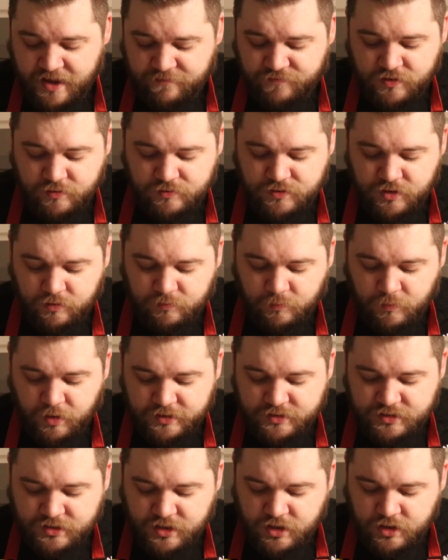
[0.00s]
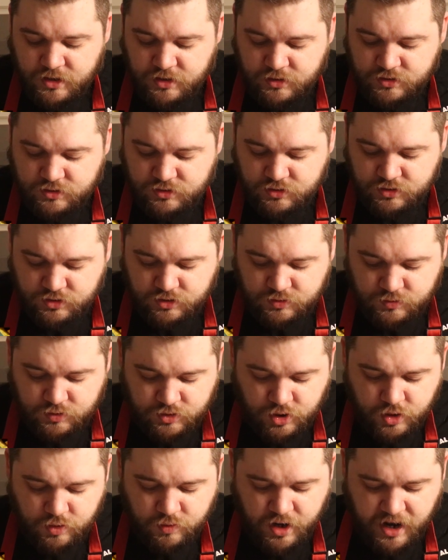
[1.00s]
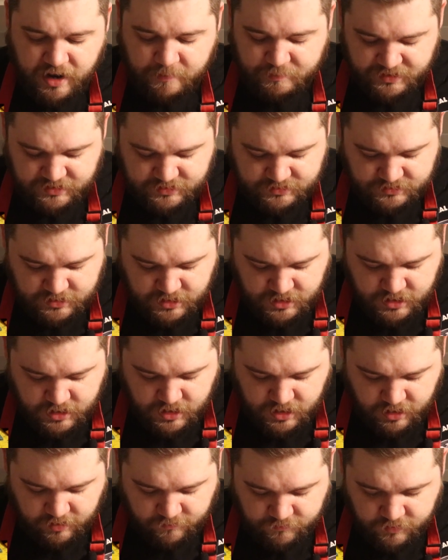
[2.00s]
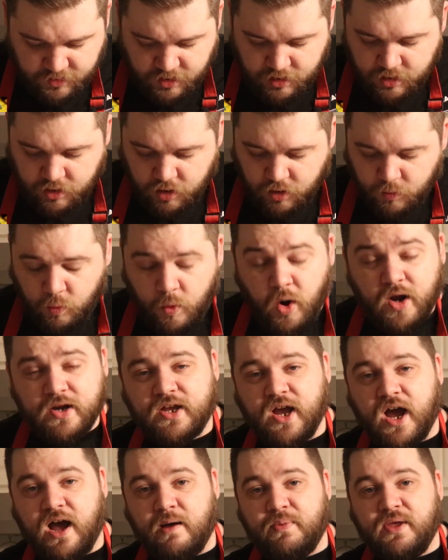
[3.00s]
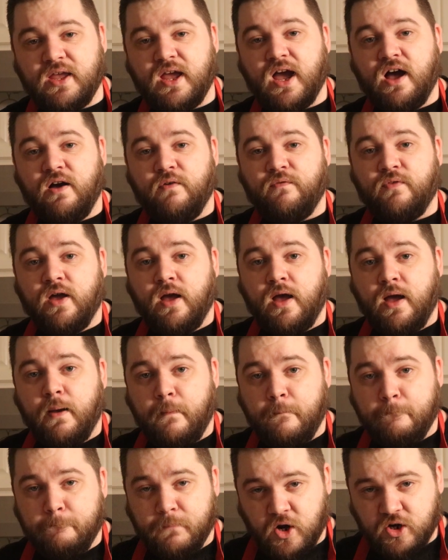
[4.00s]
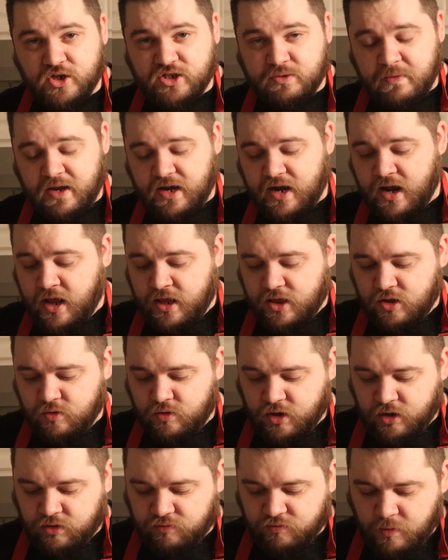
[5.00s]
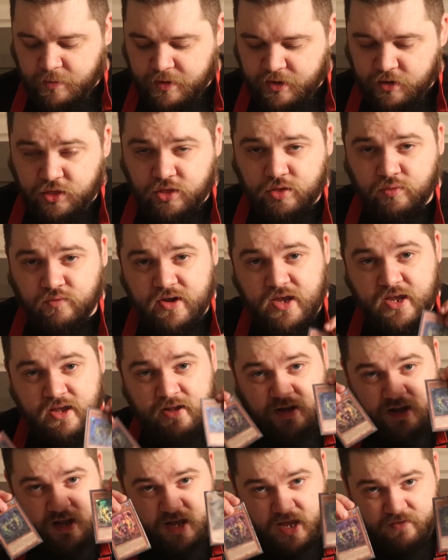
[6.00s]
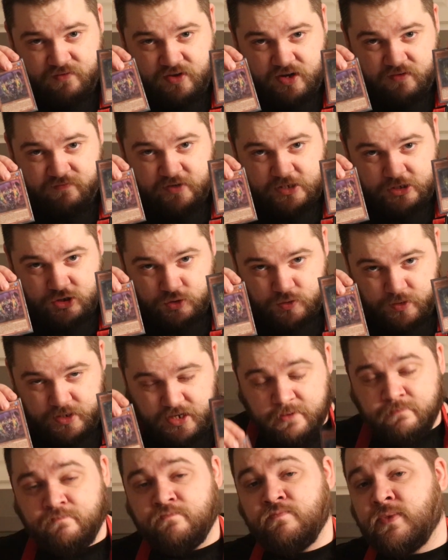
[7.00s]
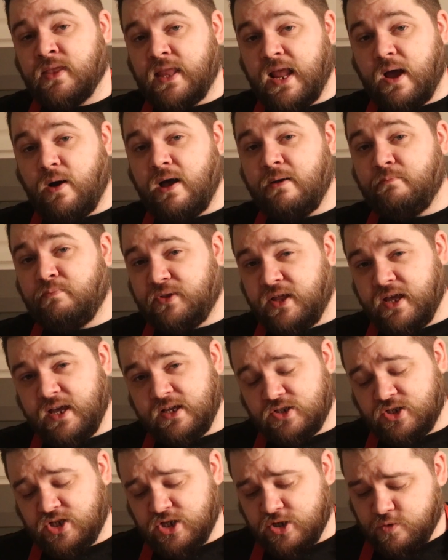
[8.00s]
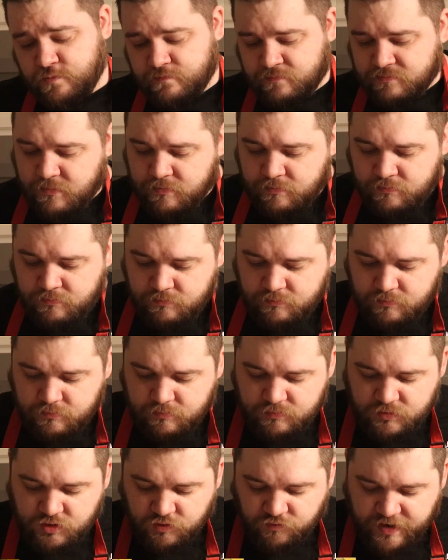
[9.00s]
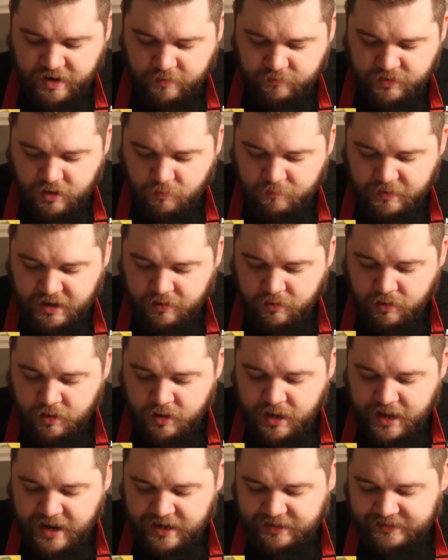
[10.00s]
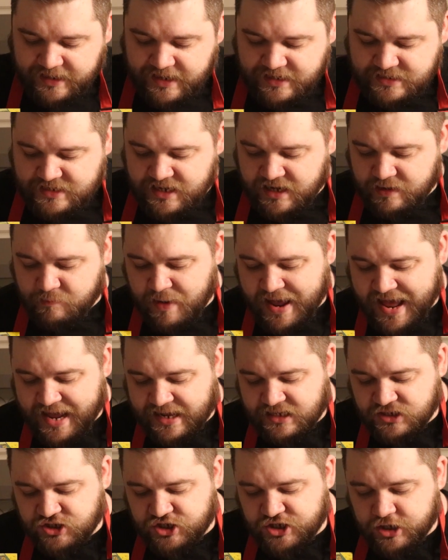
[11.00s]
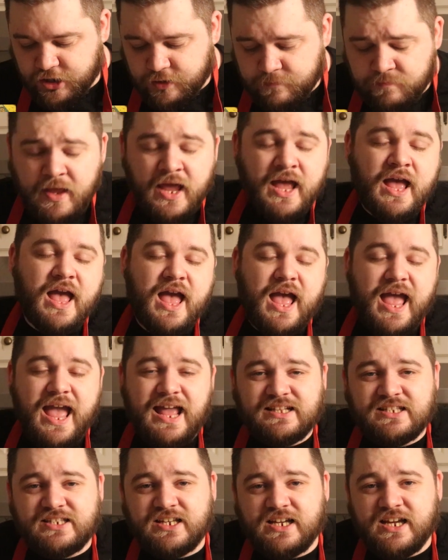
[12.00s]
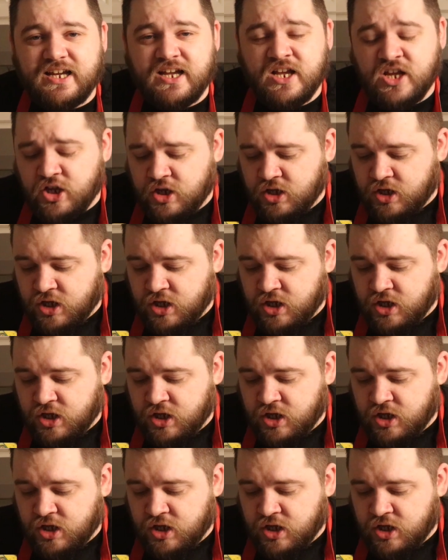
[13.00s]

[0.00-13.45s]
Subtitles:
if you don't want two copies of, or one copy of Marksman, you can throw in three of Infantry. Now I'm playing two to round out my Atlantean package here. It's a